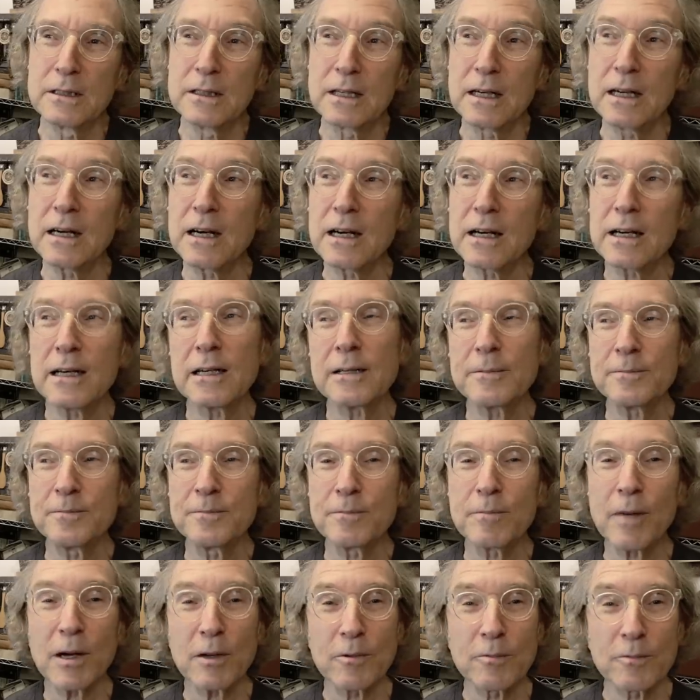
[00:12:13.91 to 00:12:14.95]

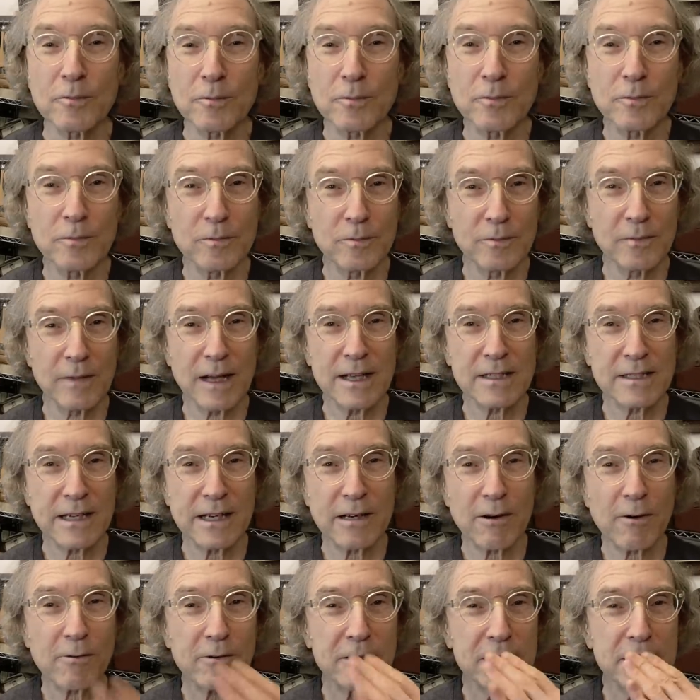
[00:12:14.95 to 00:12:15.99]
But as I
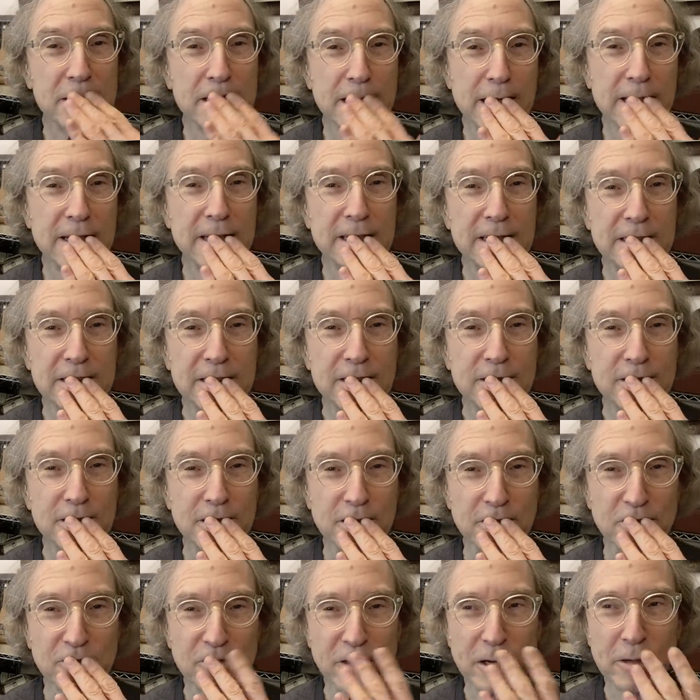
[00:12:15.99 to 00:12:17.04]
always say,
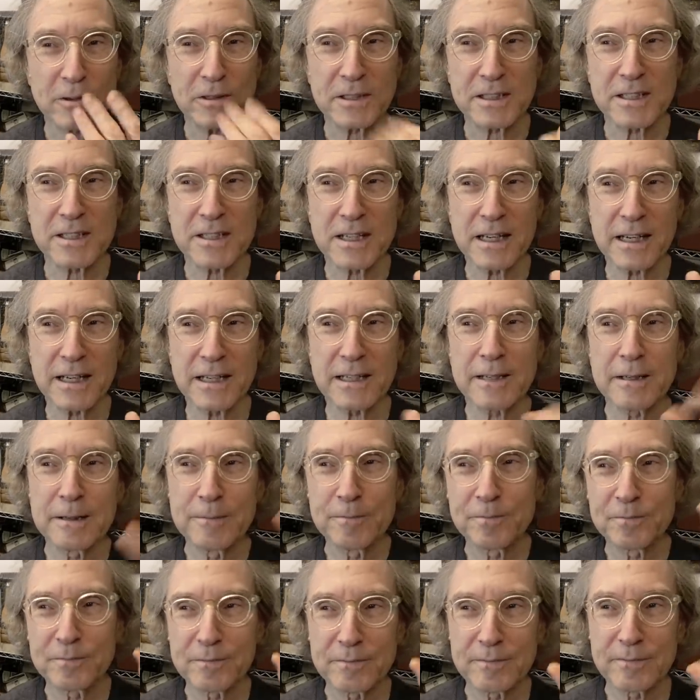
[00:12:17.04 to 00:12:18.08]
or frequently say,
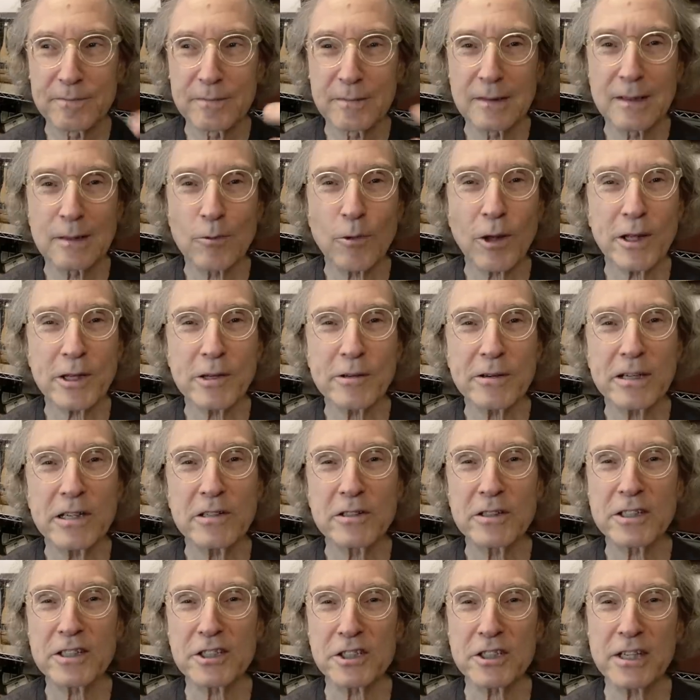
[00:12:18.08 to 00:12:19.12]
while you're here,
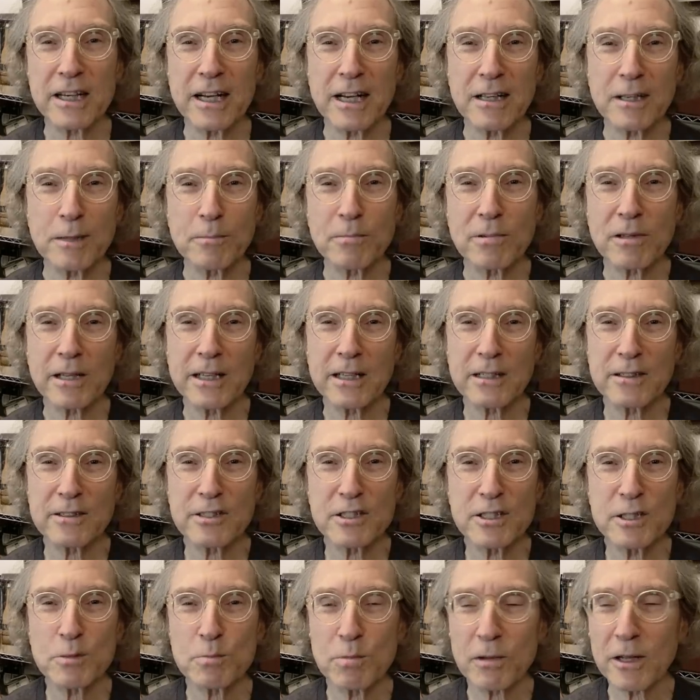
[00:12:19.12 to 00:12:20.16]
you could check out the playlist.
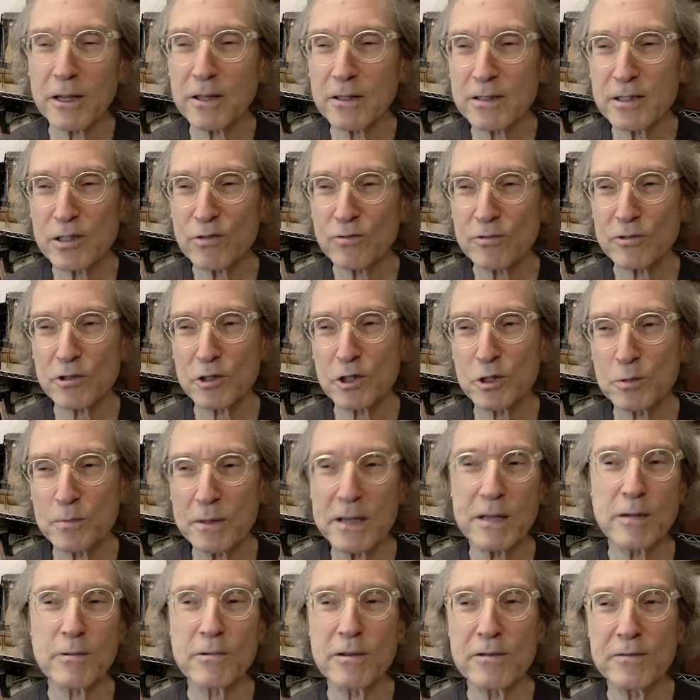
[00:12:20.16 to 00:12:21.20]
There's playlists for
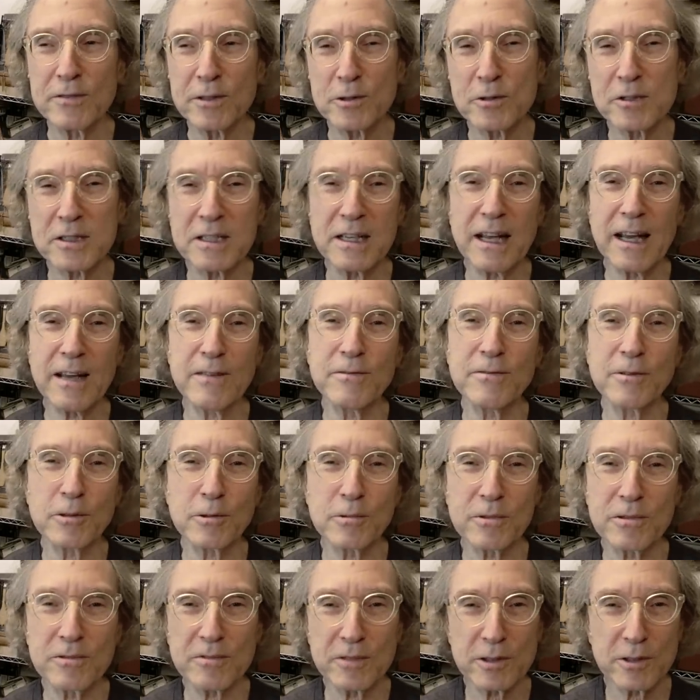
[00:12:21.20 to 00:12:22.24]
speaker reviews and headphone
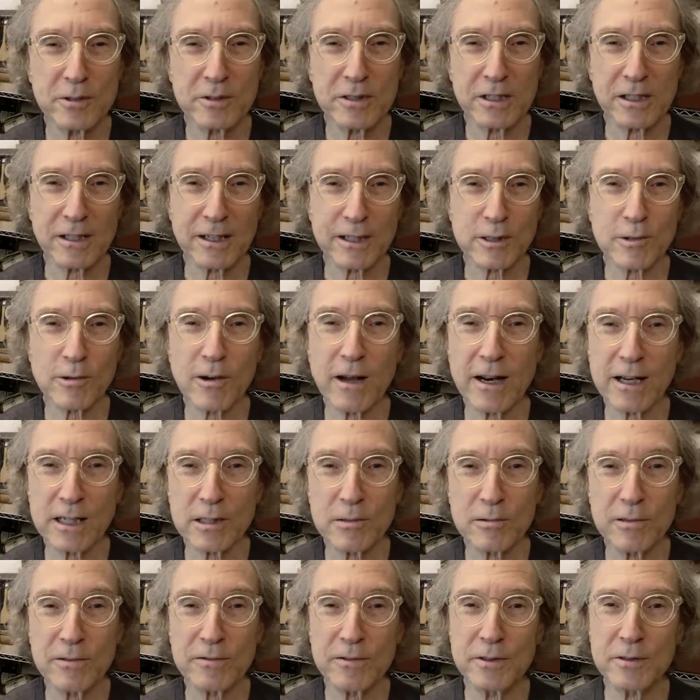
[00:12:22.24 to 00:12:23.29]
reviews and
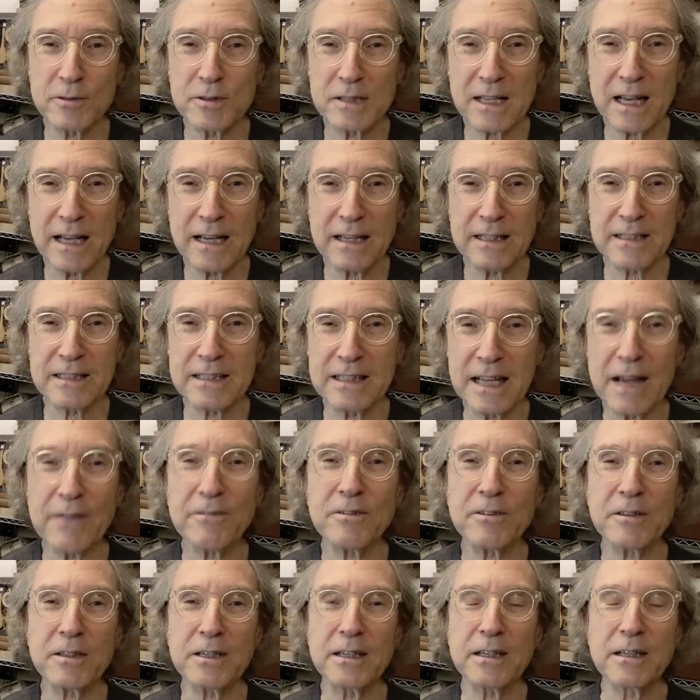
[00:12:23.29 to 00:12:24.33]
electronics reviews and
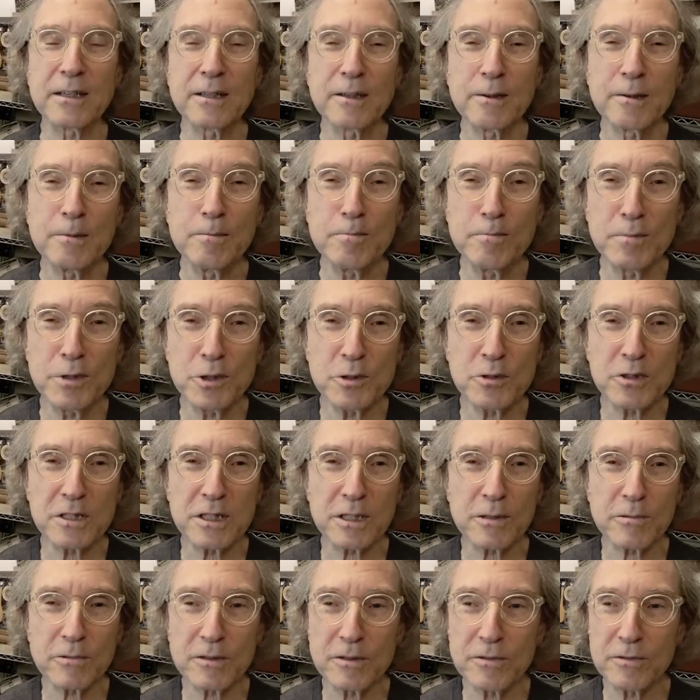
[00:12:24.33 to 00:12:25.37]
definitely
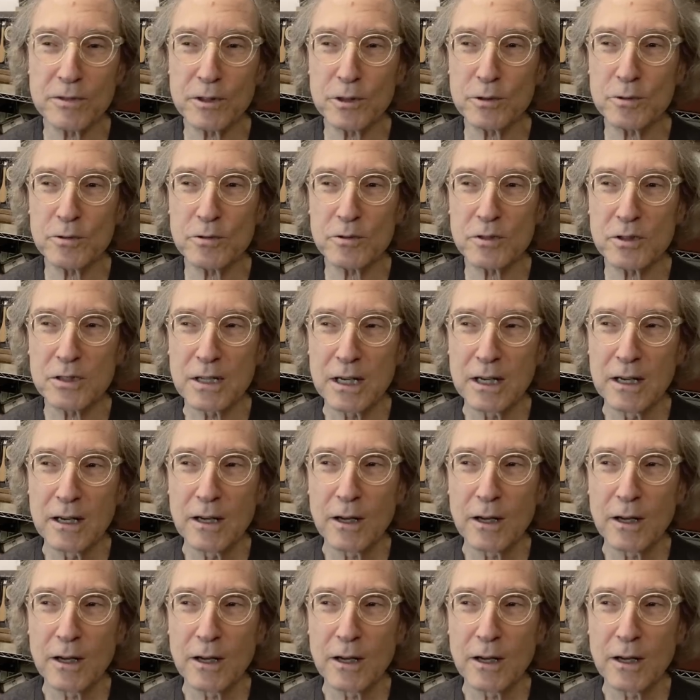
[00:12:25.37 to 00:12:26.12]
music reviews.